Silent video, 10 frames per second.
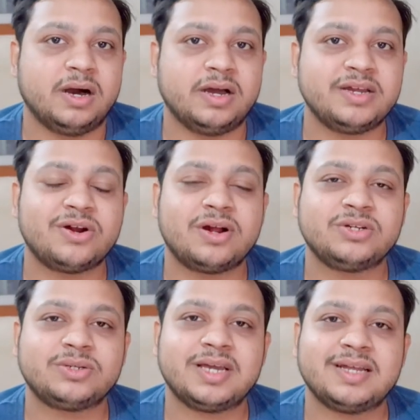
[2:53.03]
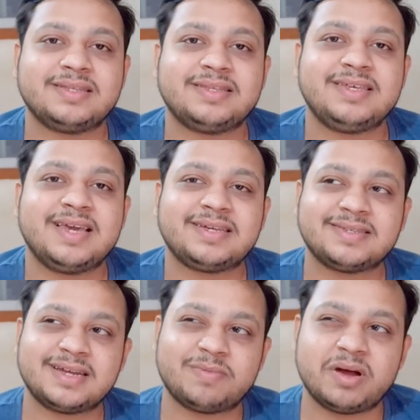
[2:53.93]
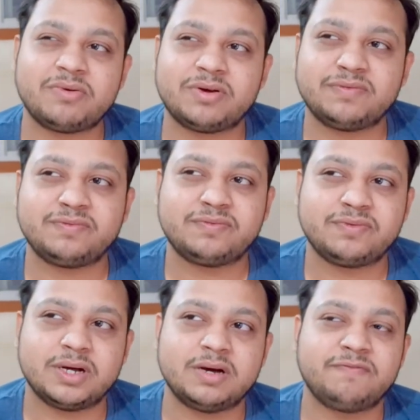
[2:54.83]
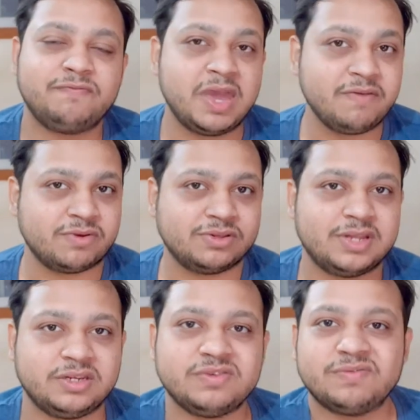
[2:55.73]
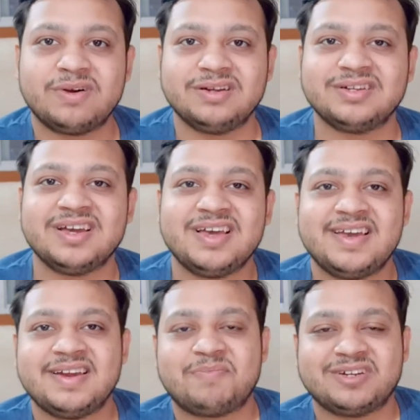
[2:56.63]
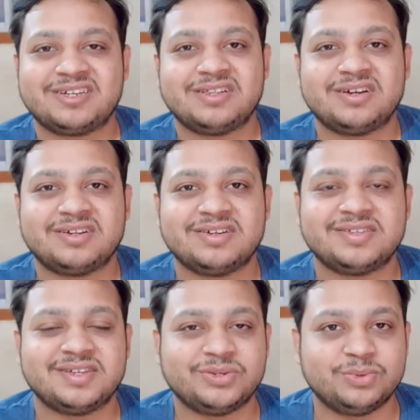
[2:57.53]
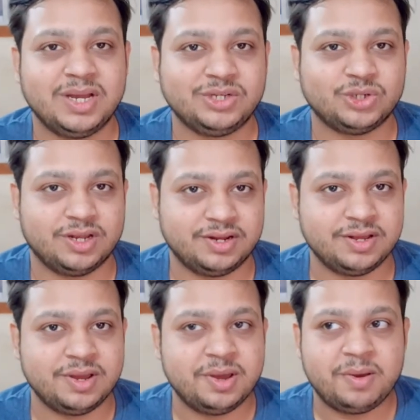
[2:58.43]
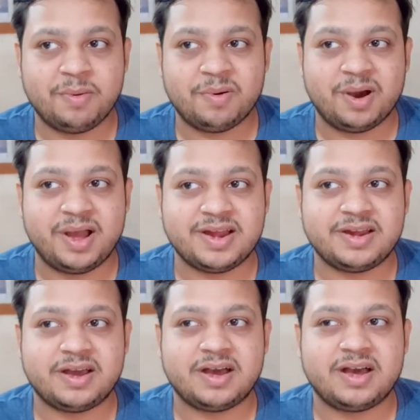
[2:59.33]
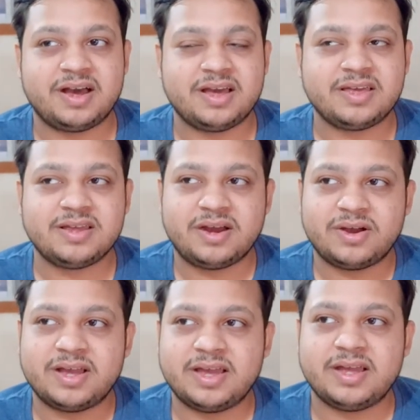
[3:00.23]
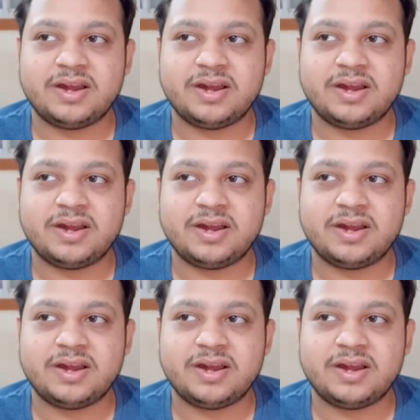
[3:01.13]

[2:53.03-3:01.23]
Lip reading: in order to get the exact amount of favor that you want in a particular situation. And it